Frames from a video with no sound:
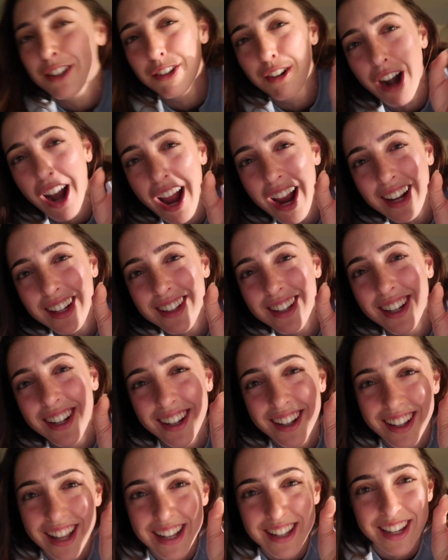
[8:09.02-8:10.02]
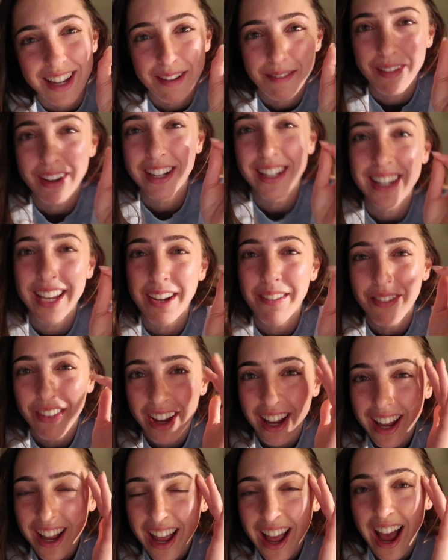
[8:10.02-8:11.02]
cracked. That's like my tip.
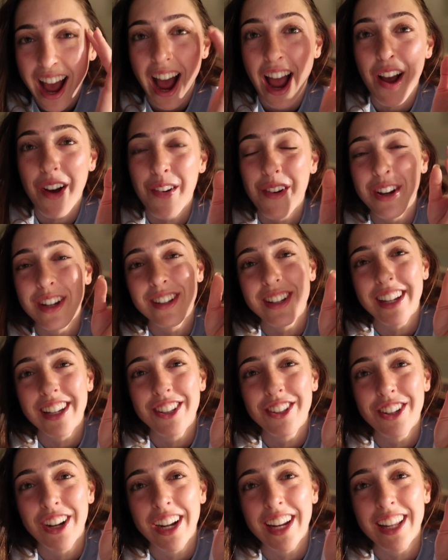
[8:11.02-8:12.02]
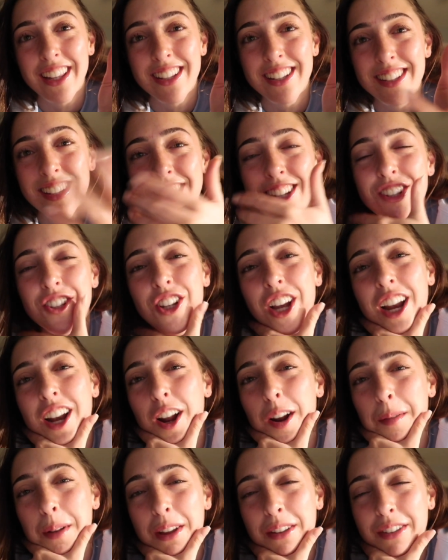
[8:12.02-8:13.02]
I always like try to get the sunshine
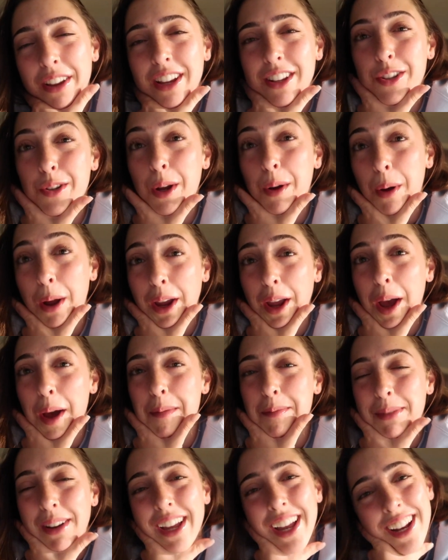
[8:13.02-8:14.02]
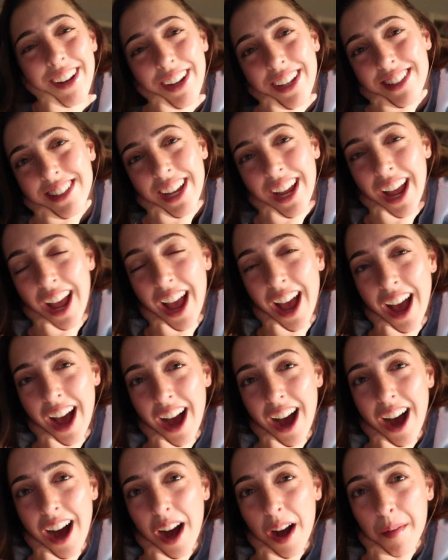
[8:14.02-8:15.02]
on my face so I wake up. But anyways,
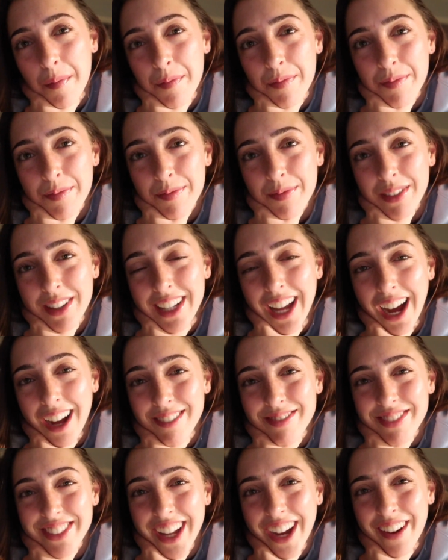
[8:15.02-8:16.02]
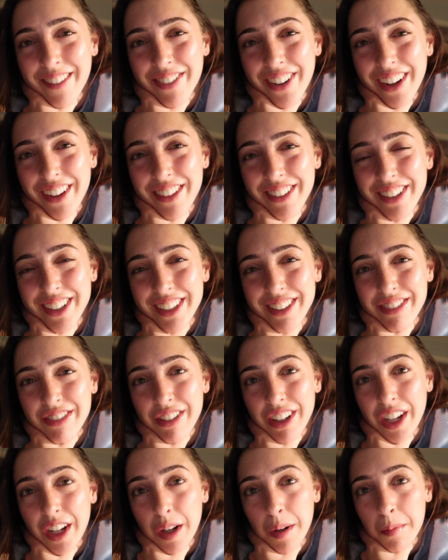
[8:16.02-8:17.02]
yeah, I'll probably
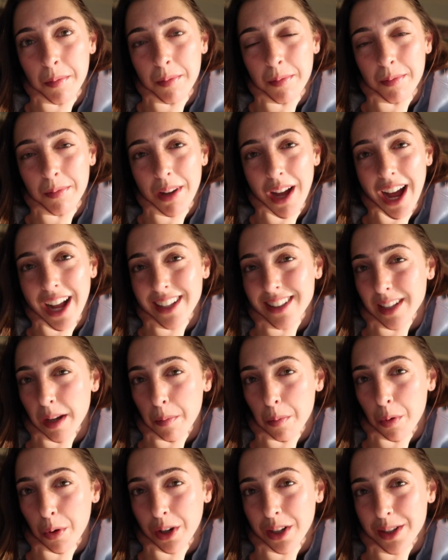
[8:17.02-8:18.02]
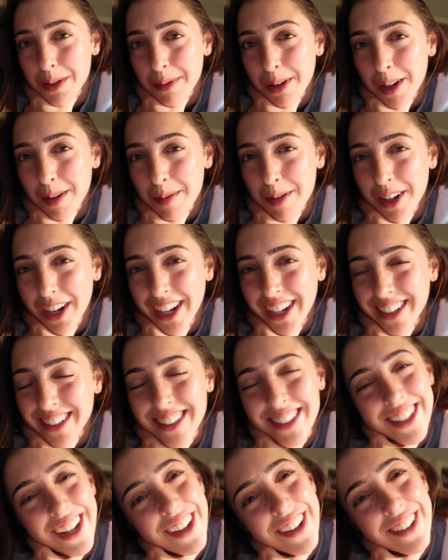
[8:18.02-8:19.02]
film at some point tomorrow morning.
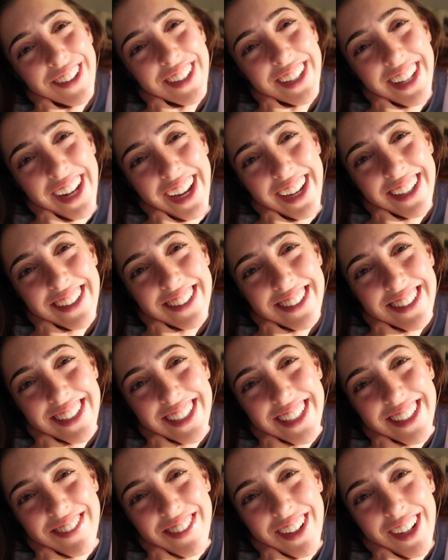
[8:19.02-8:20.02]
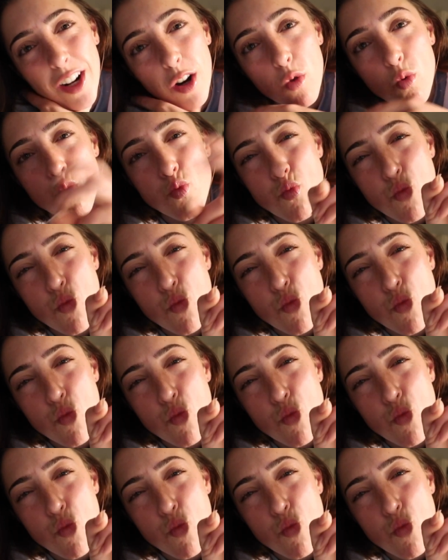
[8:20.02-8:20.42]
So good night. I'll see you tomorrow.